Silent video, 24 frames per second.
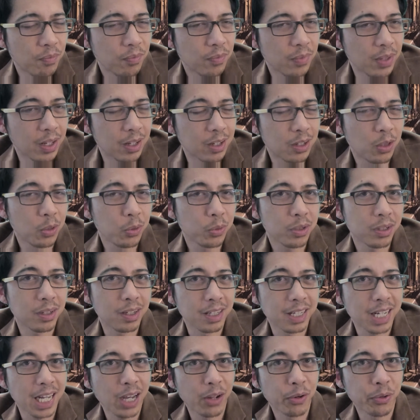included
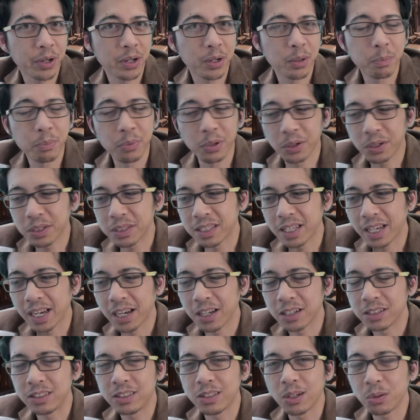encountering a book
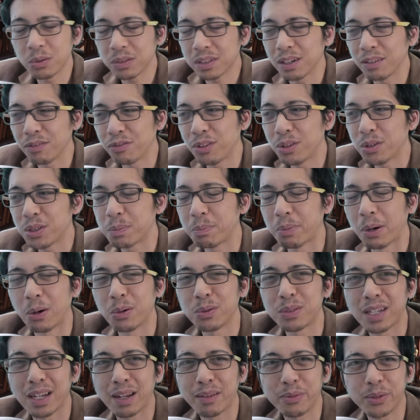saying, don't confuse bone
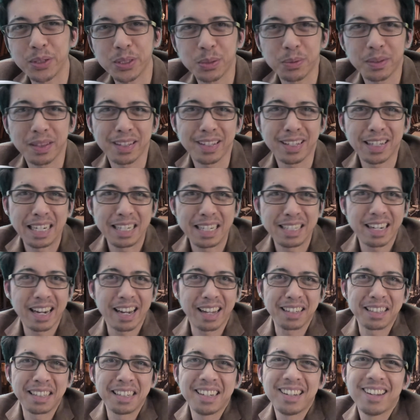devils with the
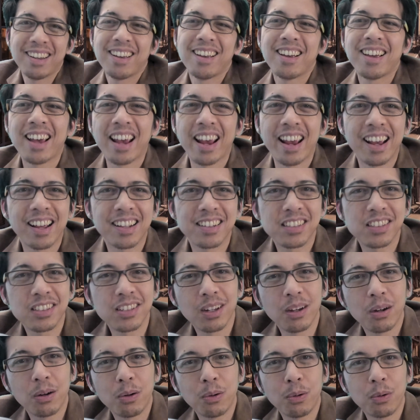undead. And
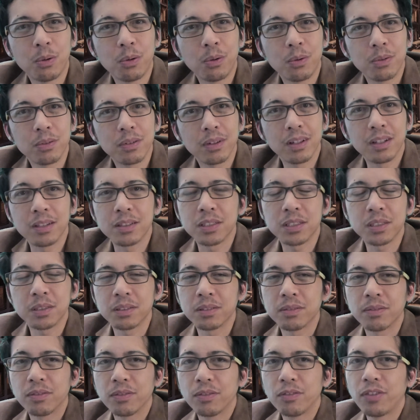so it's
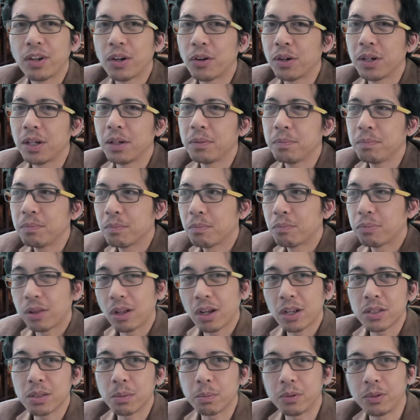very
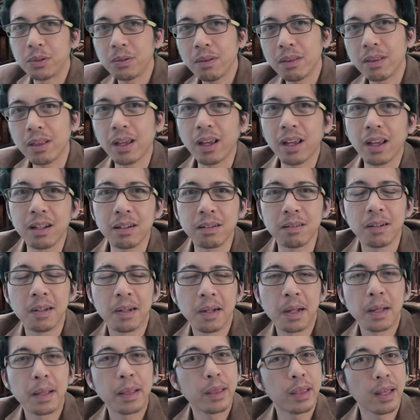plausible that
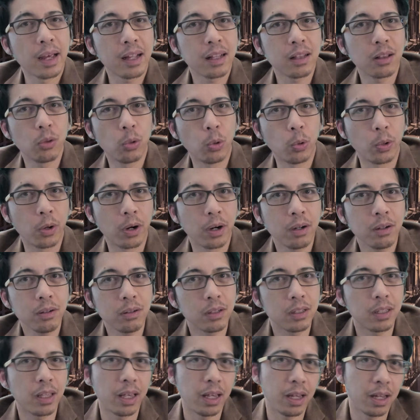that lore
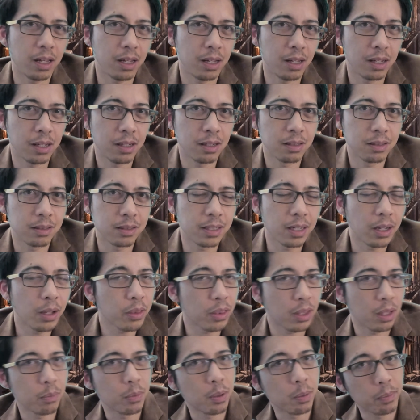can tell
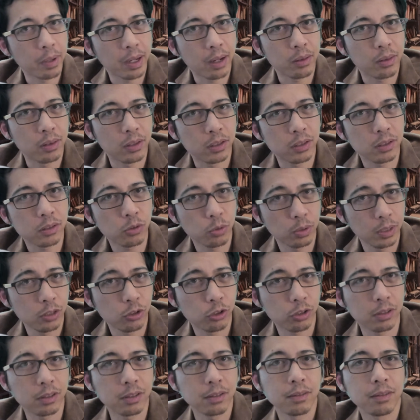them about this
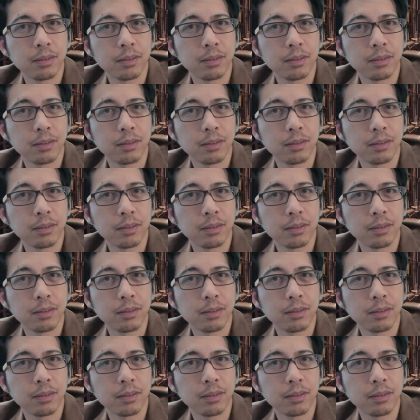creature.